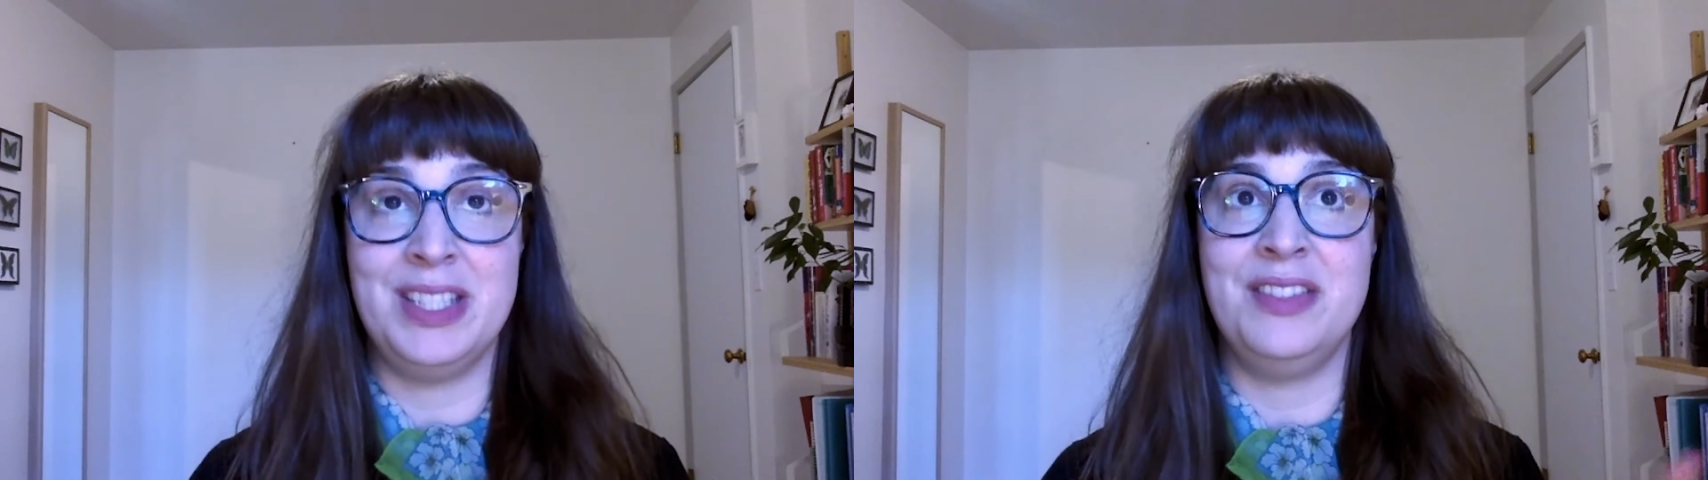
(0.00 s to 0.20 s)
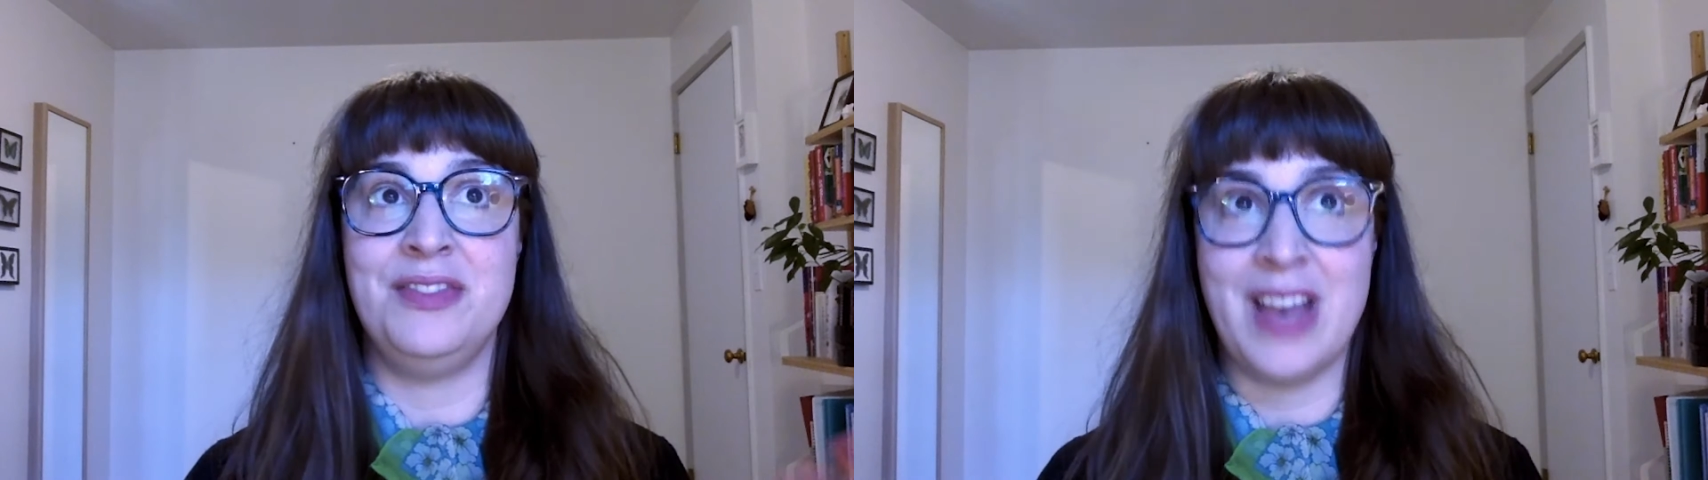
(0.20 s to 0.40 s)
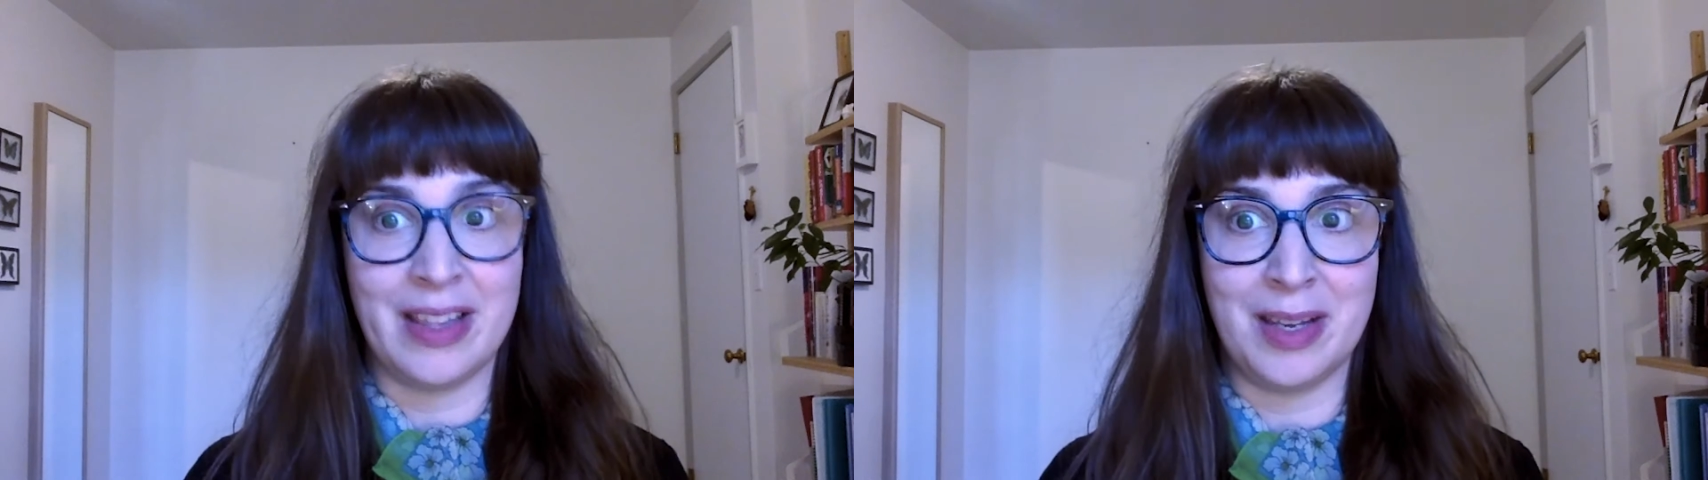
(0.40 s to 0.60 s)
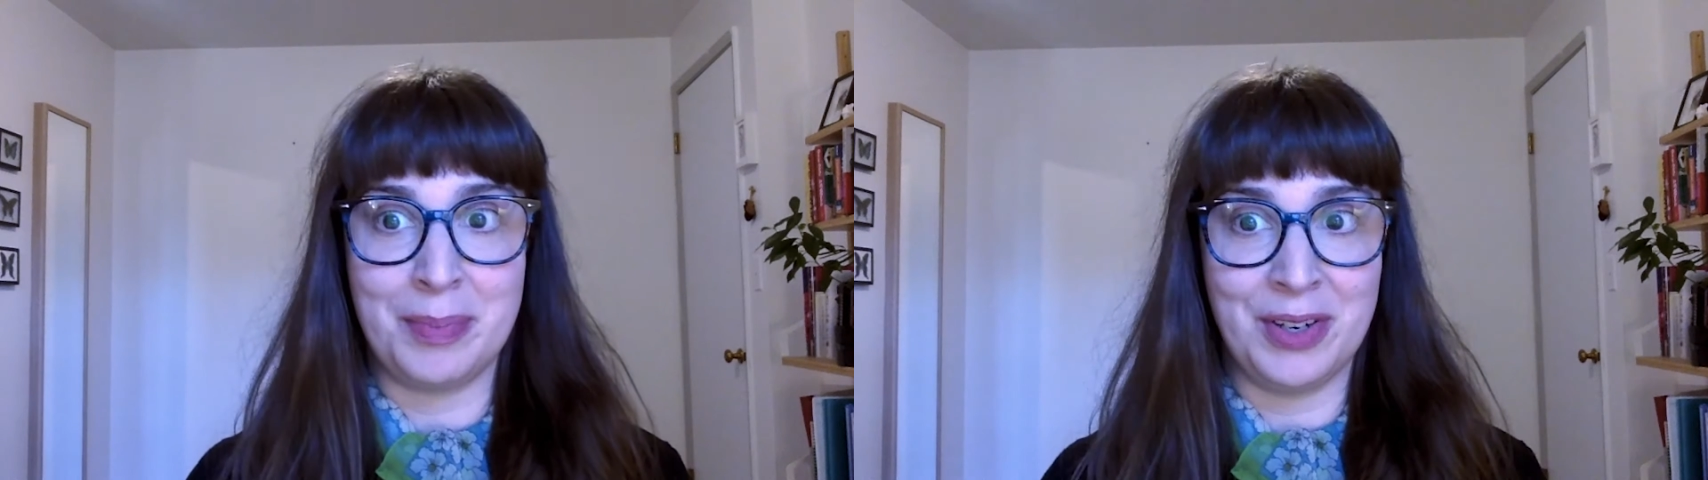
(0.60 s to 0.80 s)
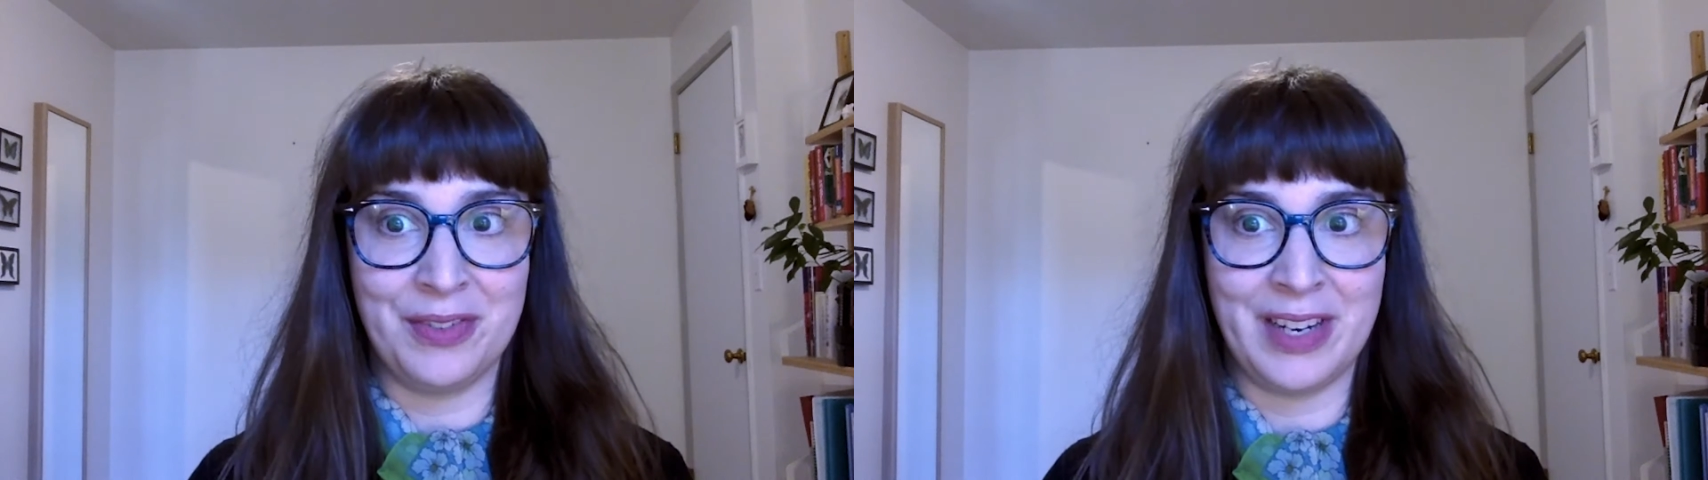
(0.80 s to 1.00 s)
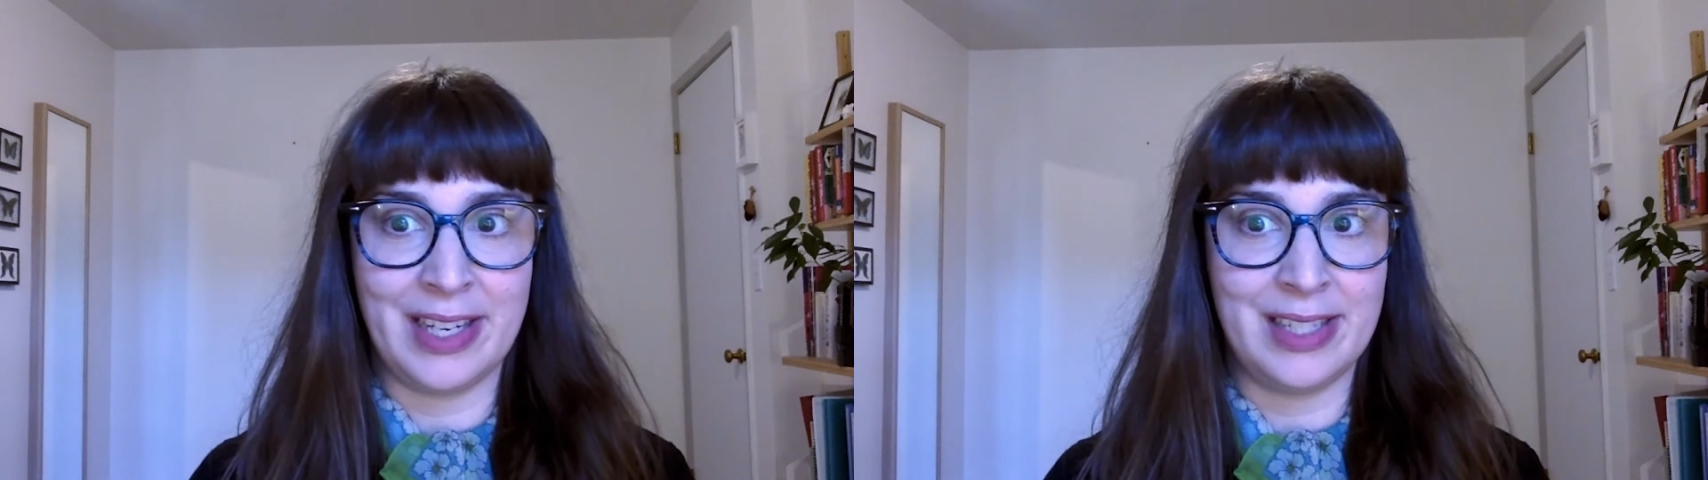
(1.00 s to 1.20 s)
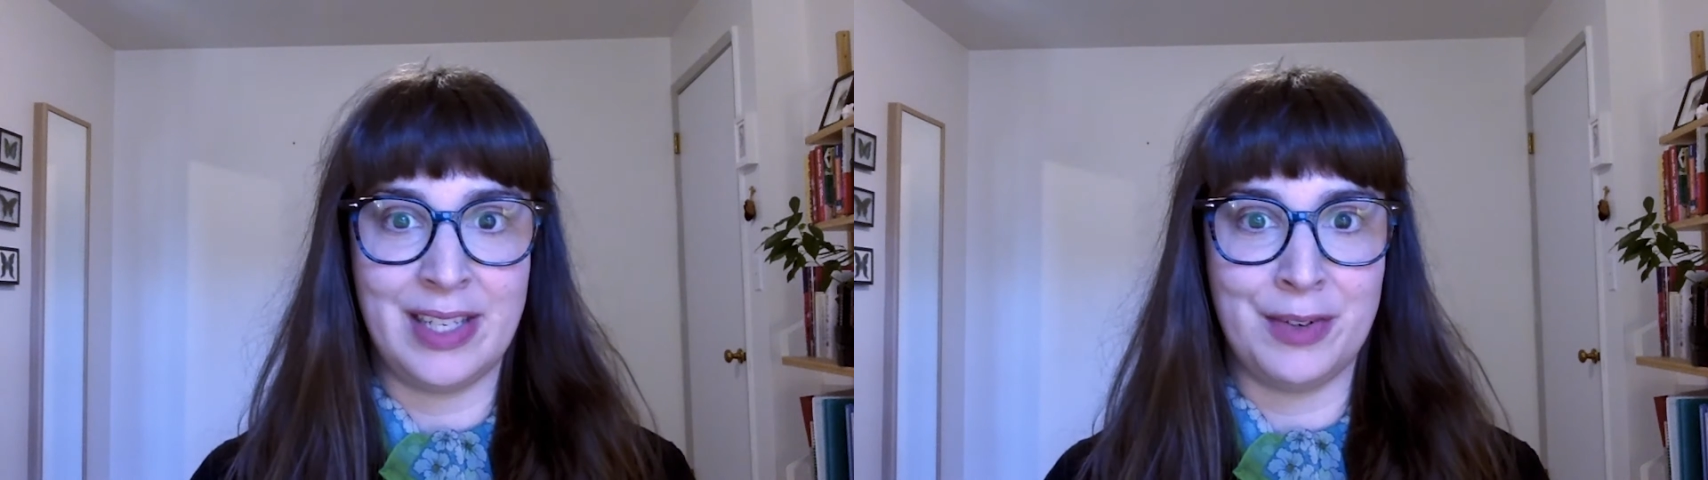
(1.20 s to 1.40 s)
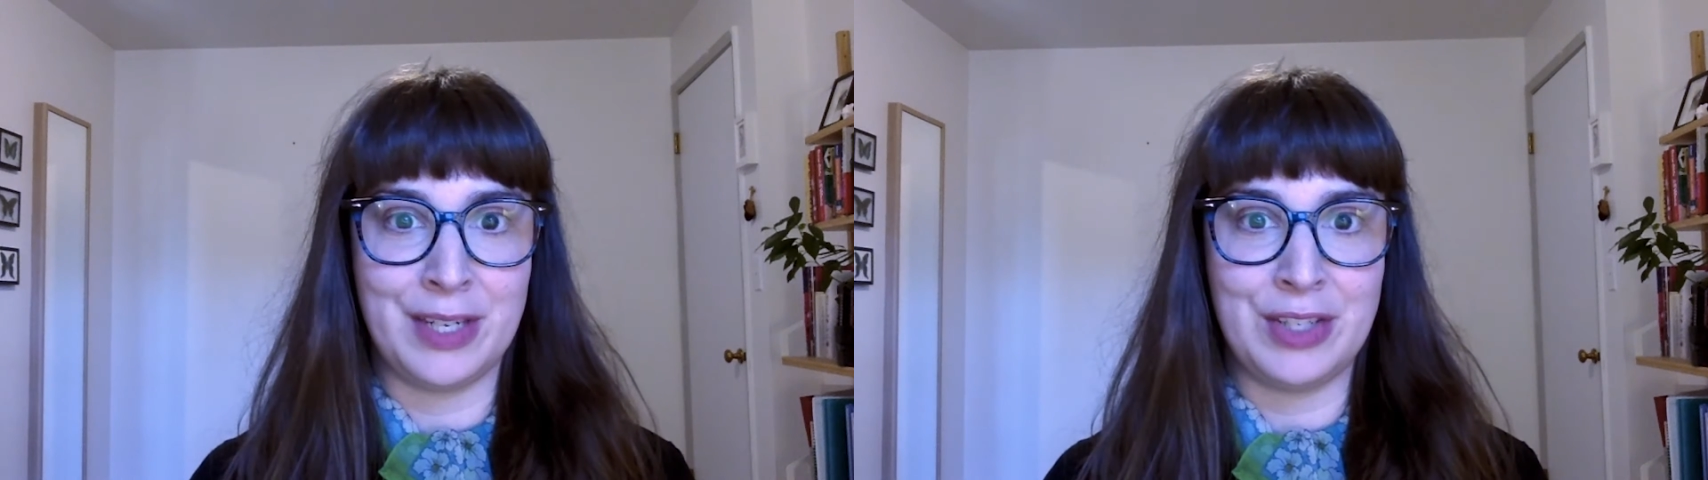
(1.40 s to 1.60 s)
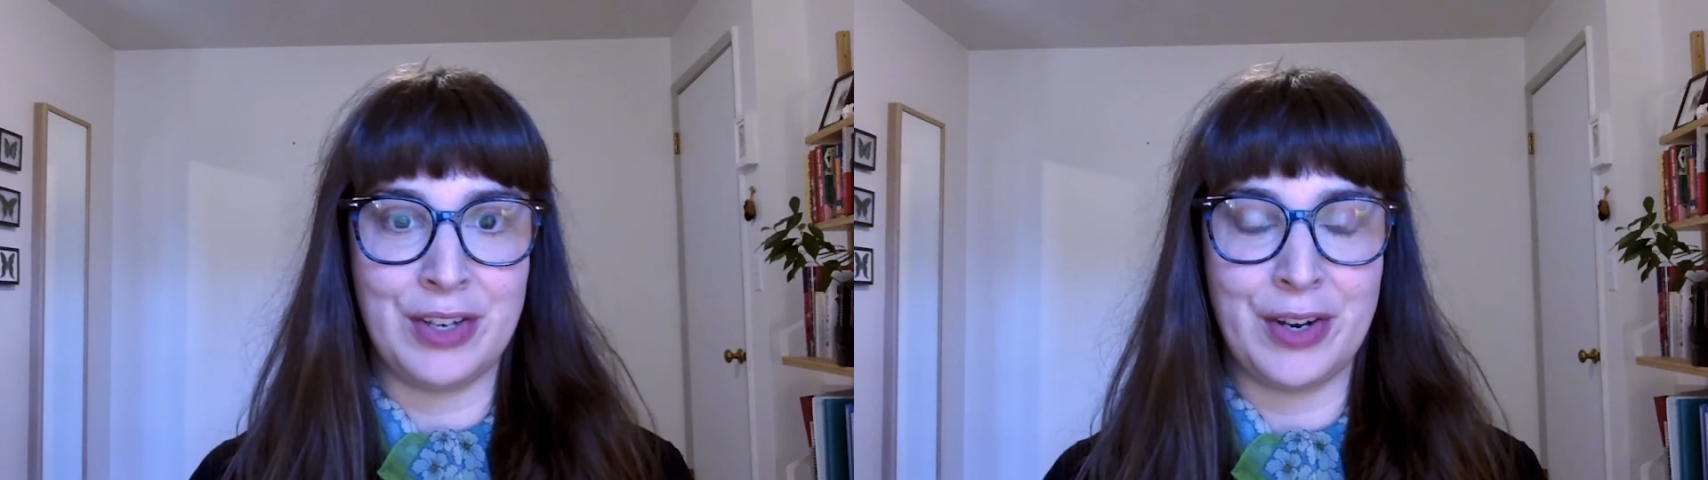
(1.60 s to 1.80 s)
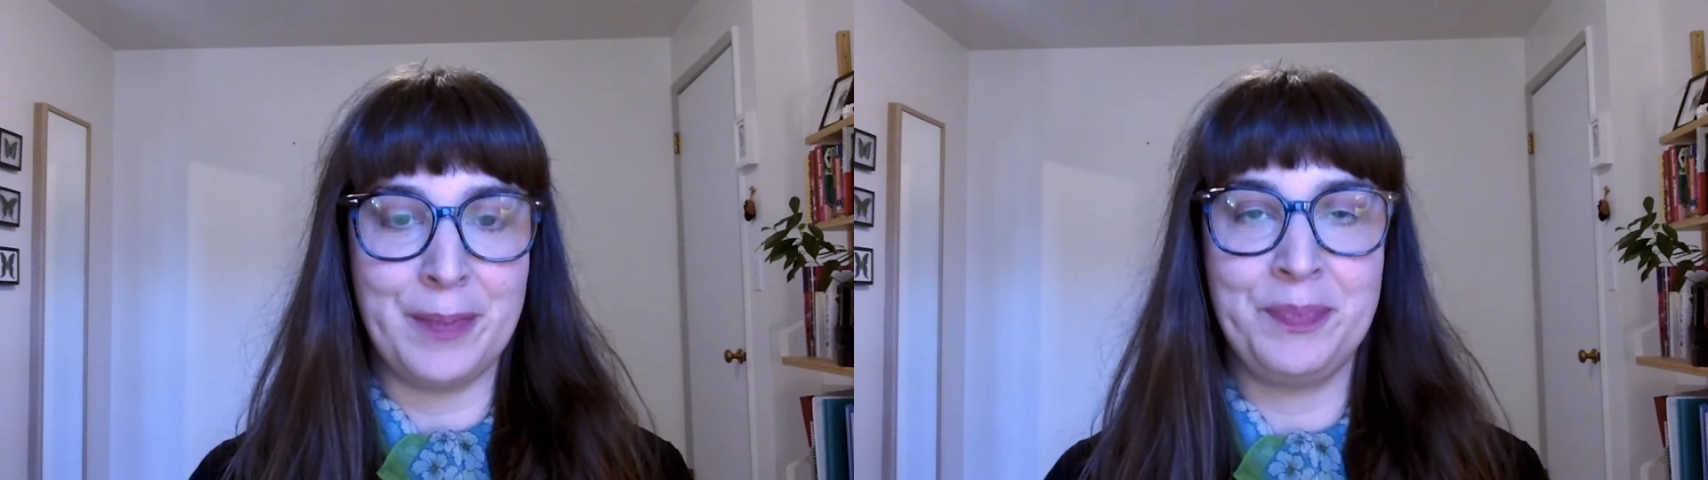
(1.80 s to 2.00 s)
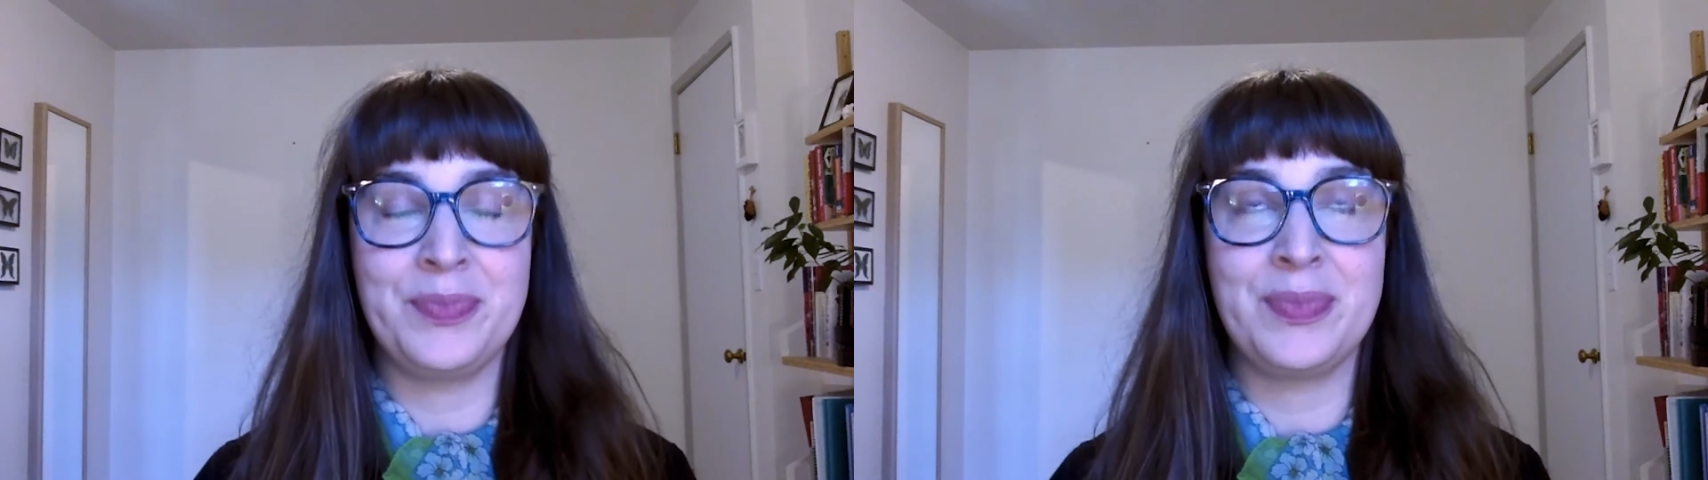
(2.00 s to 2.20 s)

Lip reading: develop your fantasy creature.